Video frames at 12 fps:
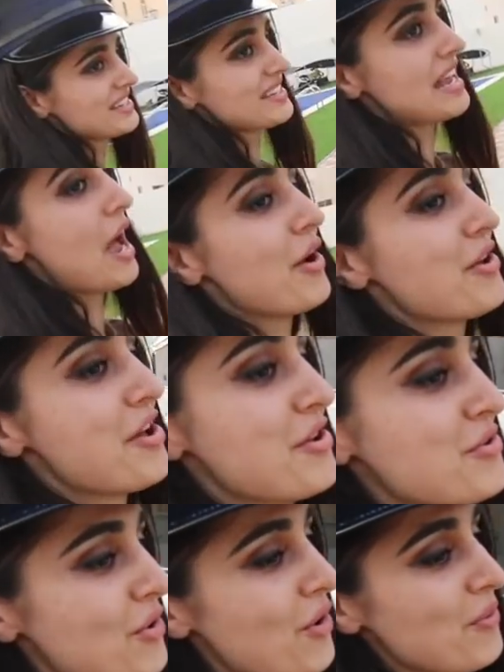This is how a
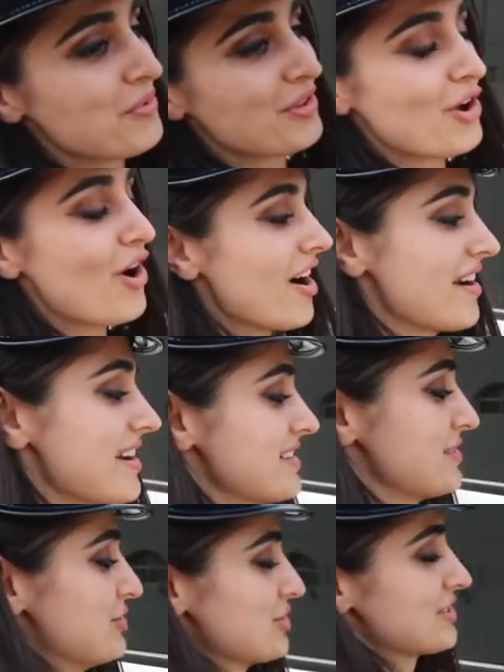normal car
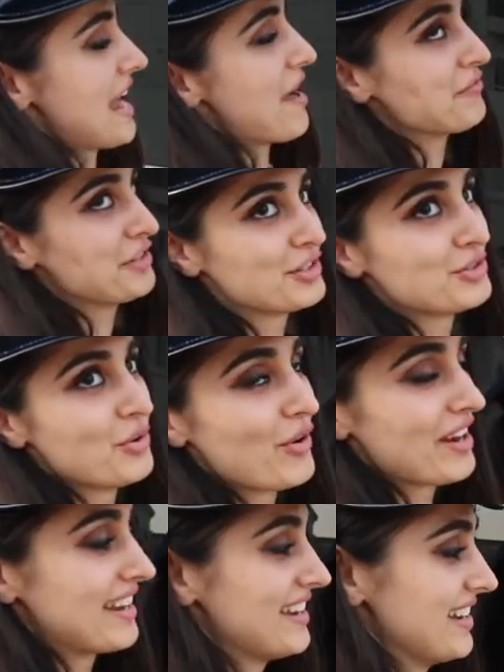is. You just have your
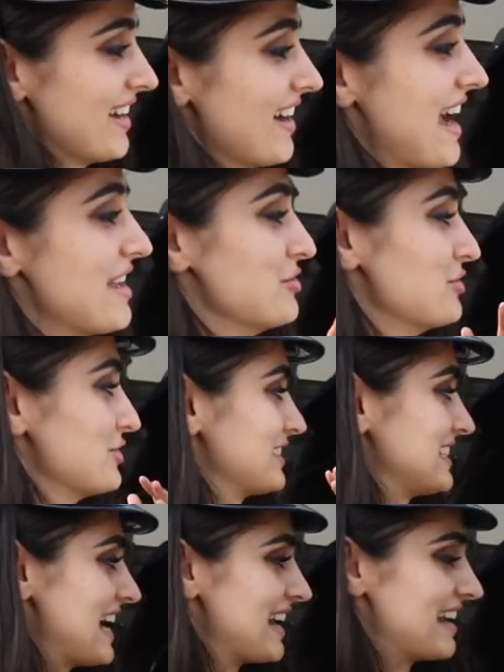door here and you
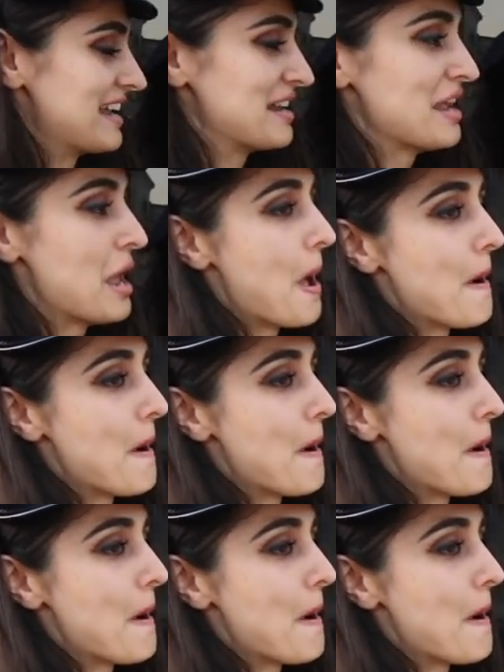just get in.